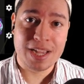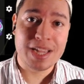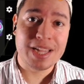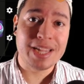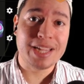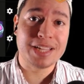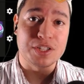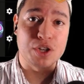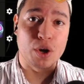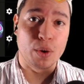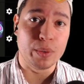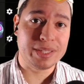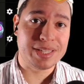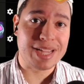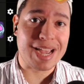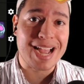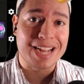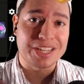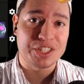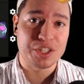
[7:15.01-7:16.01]
is going to
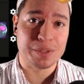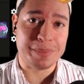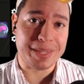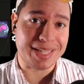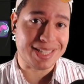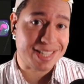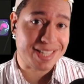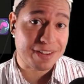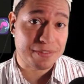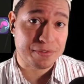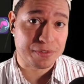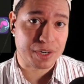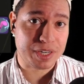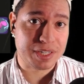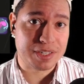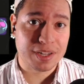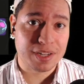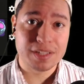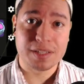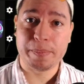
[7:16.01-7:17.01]
actually be different
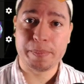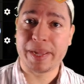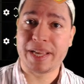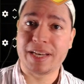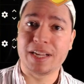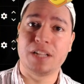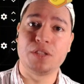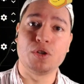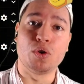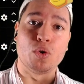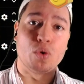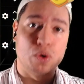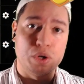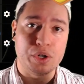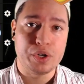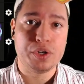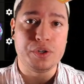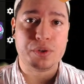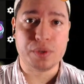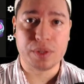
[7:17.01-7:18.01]
depending on the order
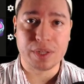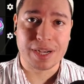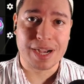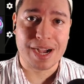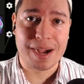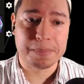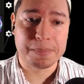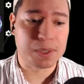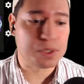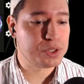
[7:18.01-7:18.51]
you do the combo.